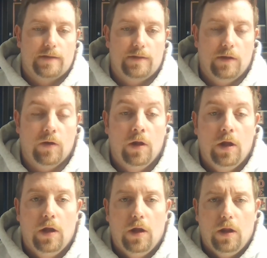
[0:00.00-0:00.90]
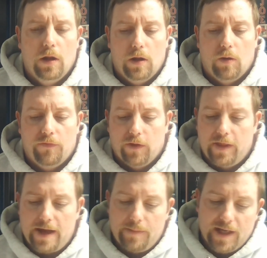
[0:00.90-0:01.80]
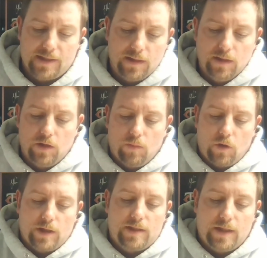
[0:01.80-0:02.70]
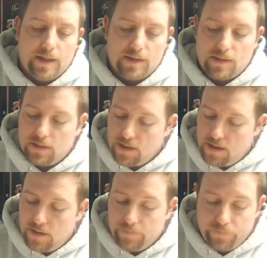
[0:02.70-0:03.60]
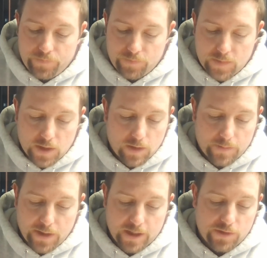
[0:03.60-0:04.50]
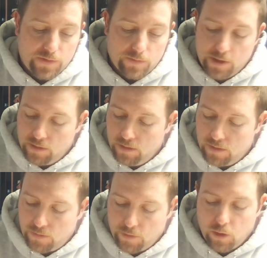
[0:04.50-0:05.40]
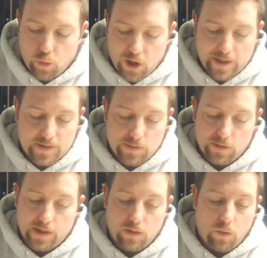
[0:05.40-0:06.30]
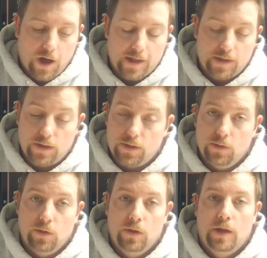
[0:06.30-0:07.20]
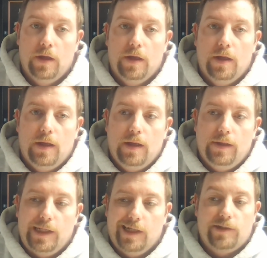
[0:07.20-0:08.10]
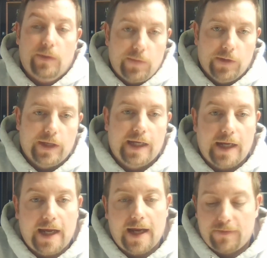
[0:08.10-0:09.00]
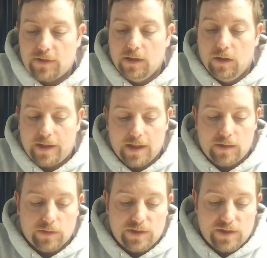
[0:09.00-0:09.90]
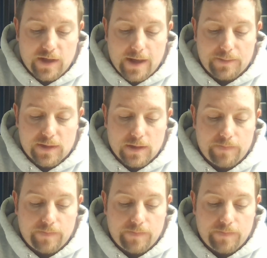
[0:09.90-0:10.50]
So hopefully that makes a little more sense. On page 301, it's really going to walk you through. You guys are really going to have to look at those steps